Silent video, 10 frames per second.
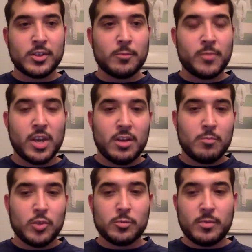So
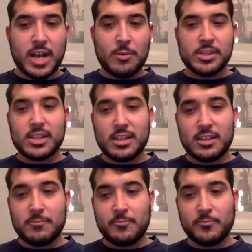I would
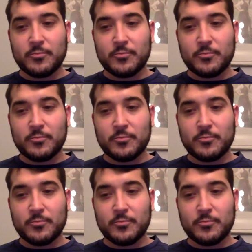say,